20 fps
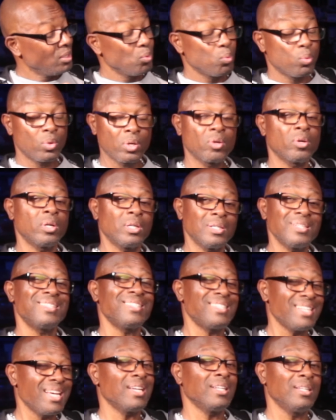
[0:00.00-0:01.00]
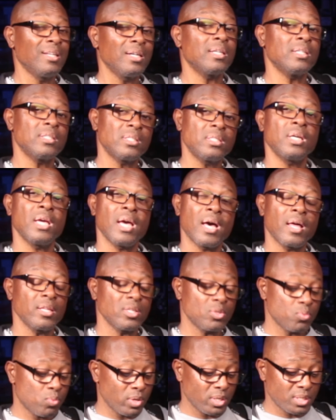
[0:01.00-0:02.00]
we're going to take a look and see how
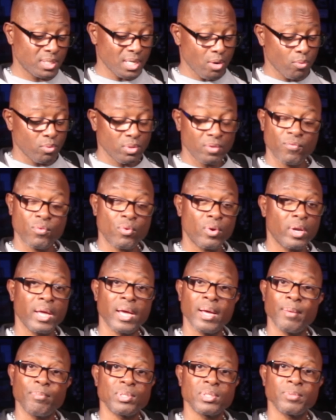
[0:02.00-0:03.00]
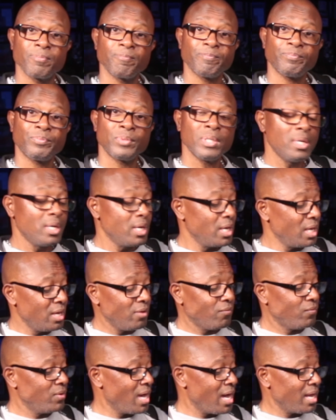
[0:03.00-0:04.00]
this works out with the 40 amps.
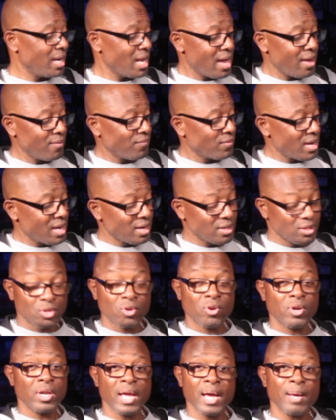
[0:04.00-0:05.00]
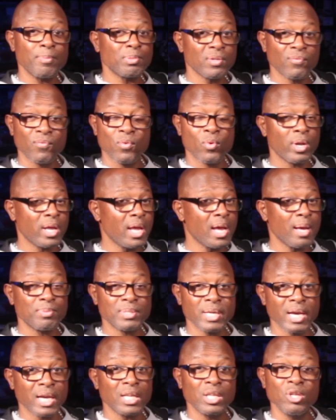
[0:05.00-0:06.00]
If not, I've got 30 amps and 40
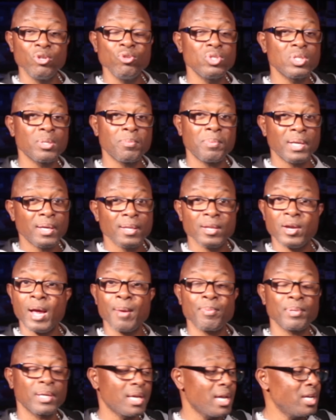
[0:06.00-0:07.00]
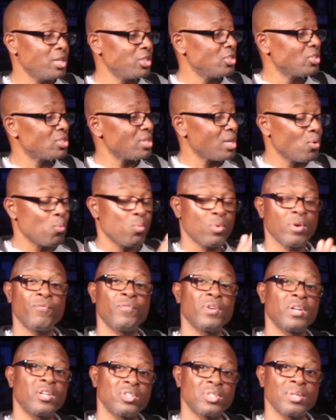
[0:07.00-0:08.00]
amps. I can use them in other applications, and we'll
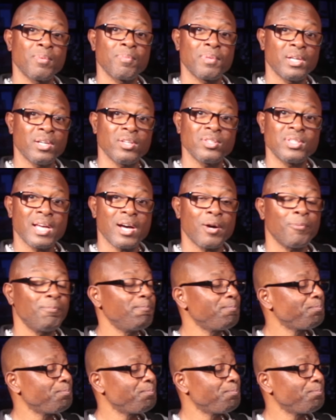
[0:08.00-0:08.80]
figure something else out.